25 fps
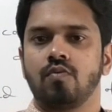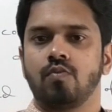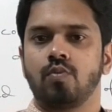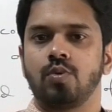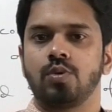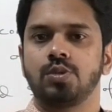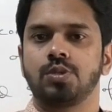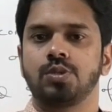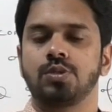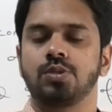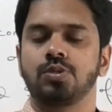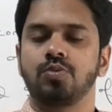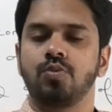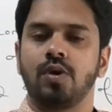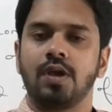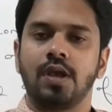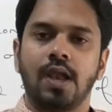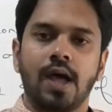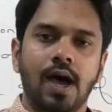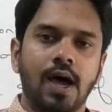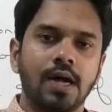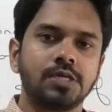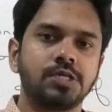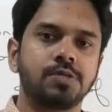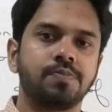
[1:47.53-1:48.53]
was to a
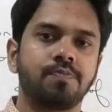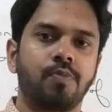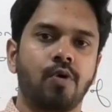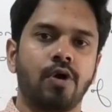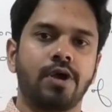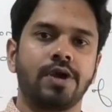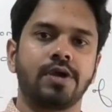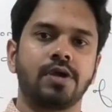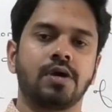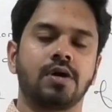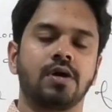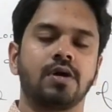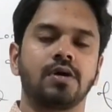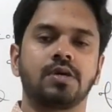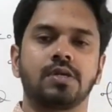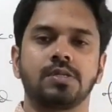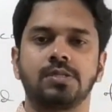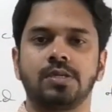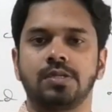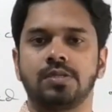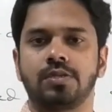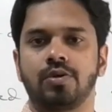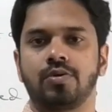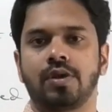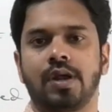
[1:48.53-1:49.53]
large point
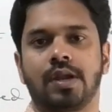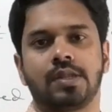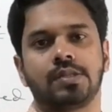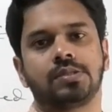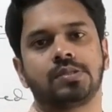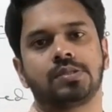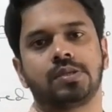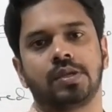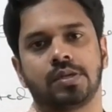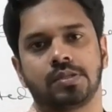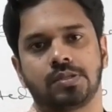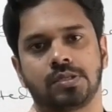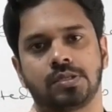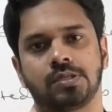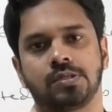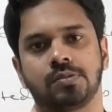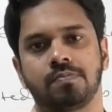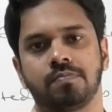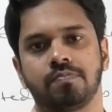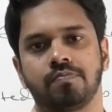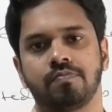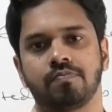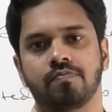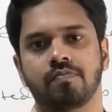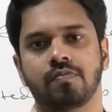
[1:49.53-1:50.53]
courtesy of the United
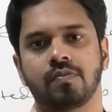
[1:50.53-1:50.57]
States.